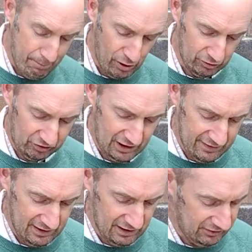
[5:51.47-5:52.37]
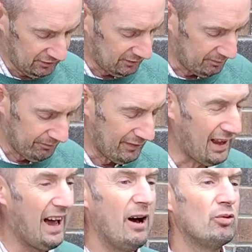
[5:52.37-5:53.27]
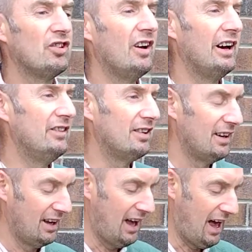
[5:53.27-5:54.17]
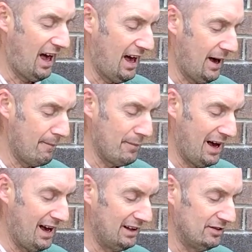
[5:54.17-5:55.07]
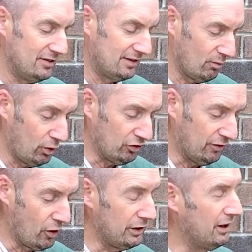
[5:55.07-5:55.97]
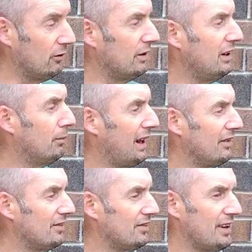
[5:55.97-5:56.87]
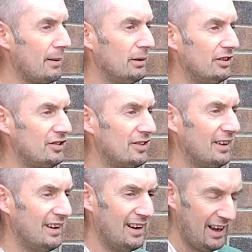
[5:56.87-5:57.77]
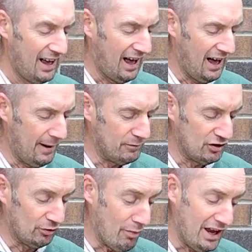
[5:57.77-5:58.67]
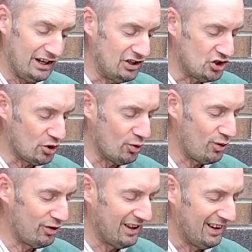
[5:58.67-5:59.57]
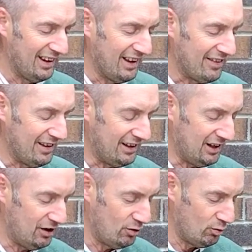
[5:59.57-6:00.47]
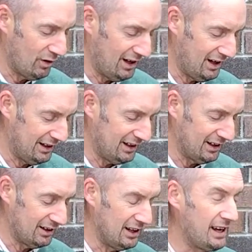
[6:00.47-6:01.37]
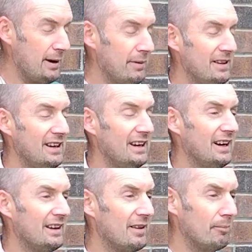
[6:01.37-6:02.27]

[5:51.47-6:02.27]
pots like this, outside, and once you've got your plants established, just making sure that you're keeping the